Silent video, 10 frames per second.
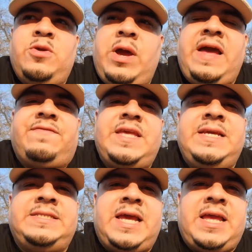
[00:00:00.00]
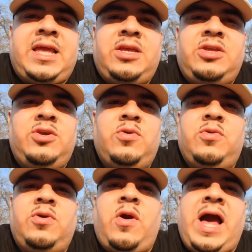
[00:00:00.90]
you have things that
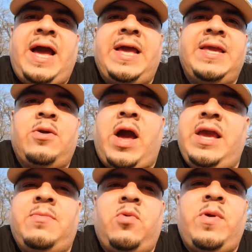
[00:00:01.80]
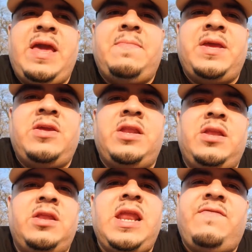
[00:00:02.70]
you hide them away, but you
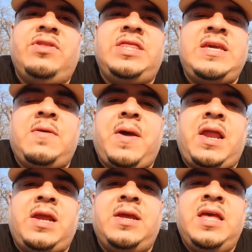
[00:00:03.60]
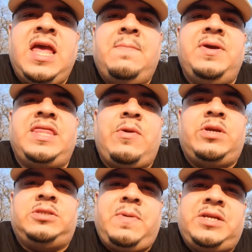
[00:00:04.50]
never think about it, but they
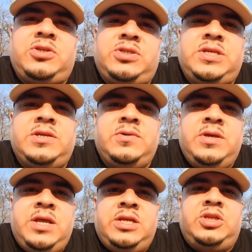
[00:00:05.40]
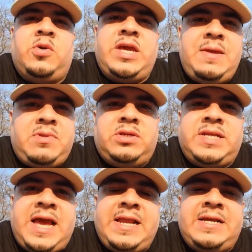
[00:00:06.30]
were special to you. So keep those
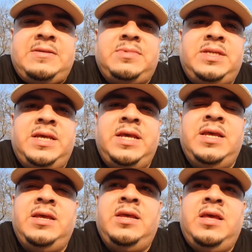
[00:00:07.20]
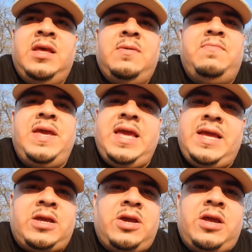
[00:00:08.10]
items. Be
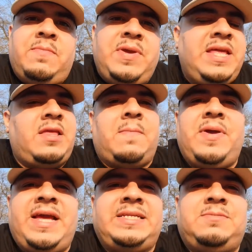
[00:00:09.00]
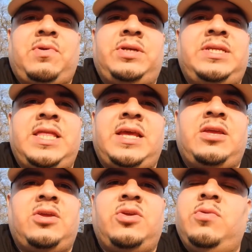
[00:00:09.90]
the best person that
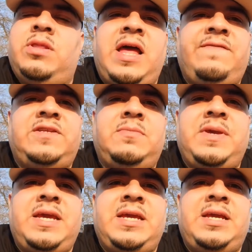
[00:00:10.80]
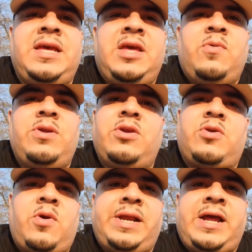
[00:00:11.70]
you love to be when you're
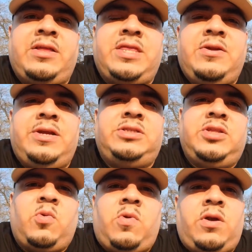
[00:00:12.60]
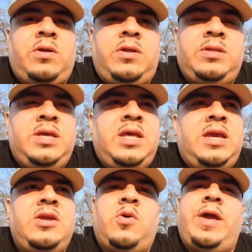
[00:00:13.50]
going out there into the world.
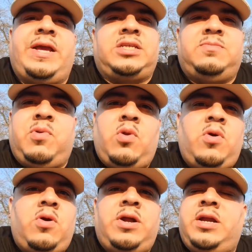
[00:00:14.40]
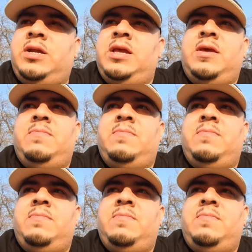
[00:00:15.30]
You know, explore,